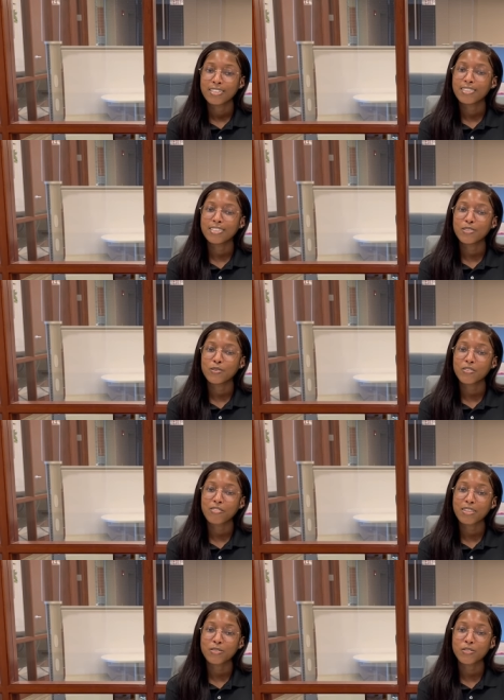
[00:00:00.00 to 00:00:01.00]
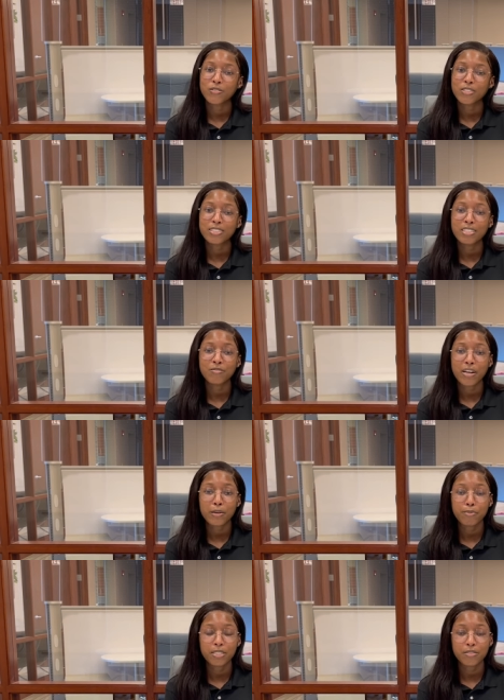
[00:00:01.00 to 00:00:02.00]
This unit follows strict
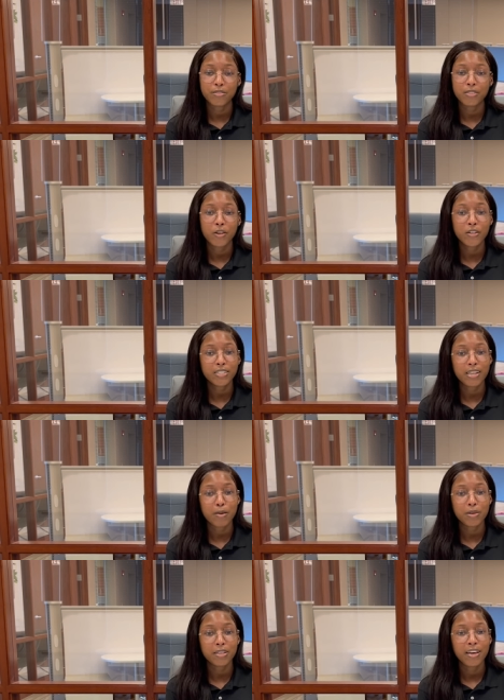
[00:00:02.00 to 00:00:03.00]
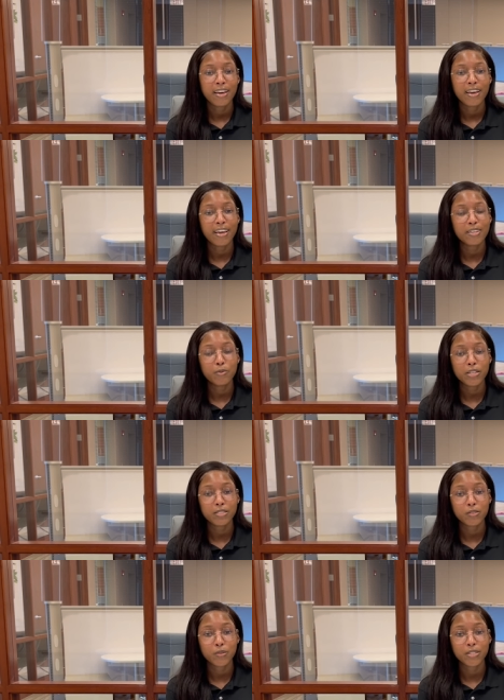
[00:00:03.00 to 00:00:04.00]
environmental, ergonomic, and
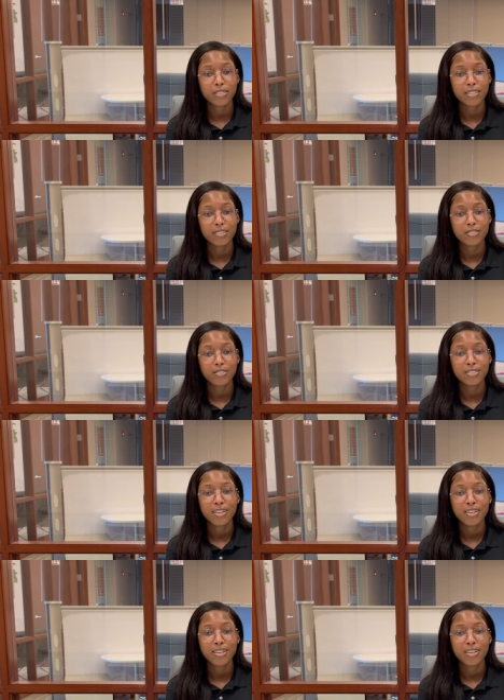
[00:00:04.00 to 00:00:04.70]
regulatory standards,